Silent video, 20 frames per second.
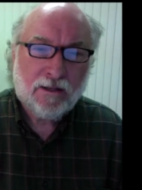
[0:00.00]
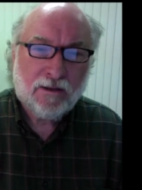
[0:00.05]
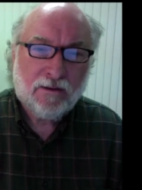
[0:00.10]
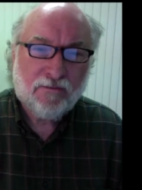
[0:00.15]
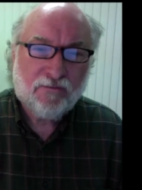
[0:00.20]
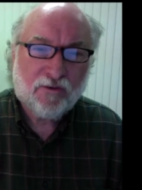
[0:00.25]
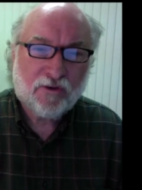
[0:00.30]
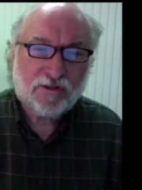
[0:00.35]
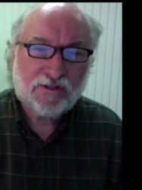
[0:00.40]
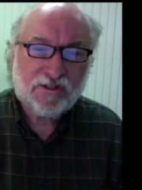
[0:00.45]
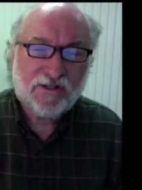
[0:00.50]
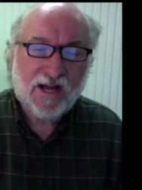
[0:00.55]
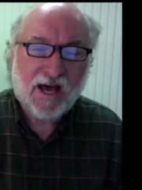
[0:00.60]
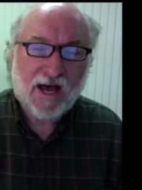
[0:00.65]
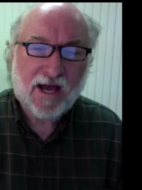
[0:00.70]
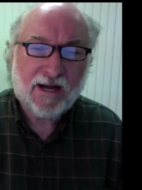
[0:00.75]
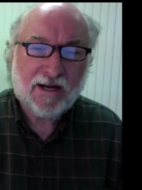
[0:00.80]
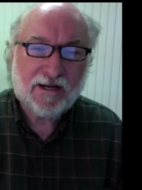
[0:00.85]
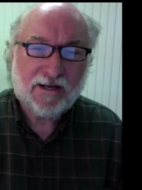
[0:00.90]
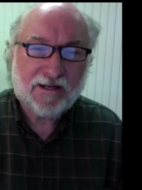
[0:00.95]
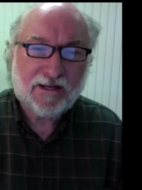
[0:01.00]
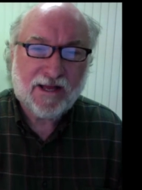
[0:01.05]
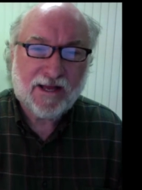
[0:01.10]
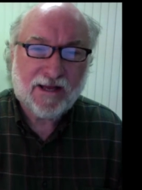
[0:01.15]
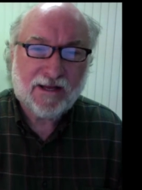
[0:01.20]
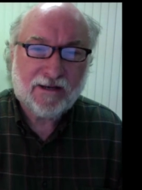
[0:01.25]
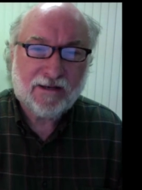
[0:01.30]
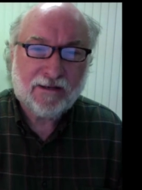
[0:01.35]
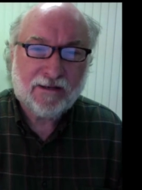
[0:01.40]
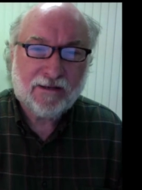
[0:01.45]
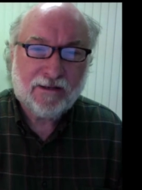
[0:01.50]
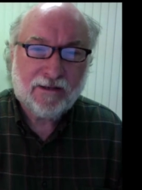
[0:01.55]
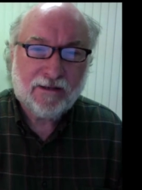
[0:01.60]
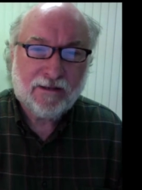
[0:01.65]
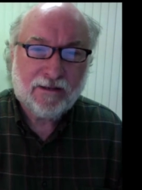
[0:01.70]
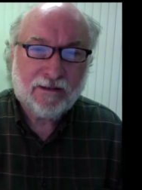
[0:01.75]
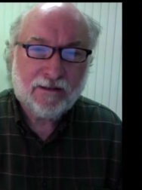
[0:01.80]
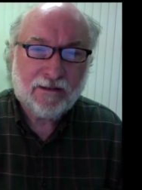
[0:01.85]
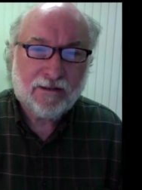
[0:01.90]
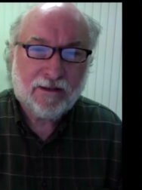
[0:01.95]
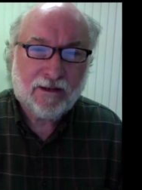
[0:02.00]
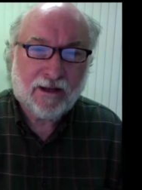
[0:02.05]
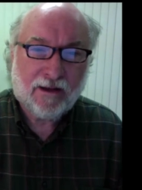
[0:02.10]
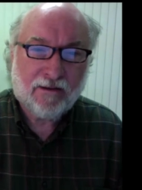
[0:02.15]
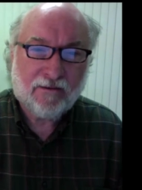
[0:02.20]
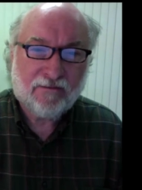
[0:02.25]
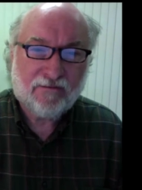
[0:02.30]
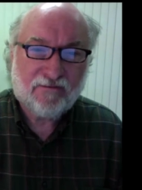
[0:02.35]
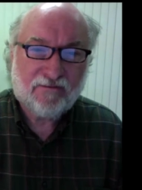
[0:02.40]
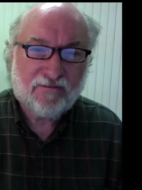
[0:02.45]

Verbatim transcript: Verse 9 again of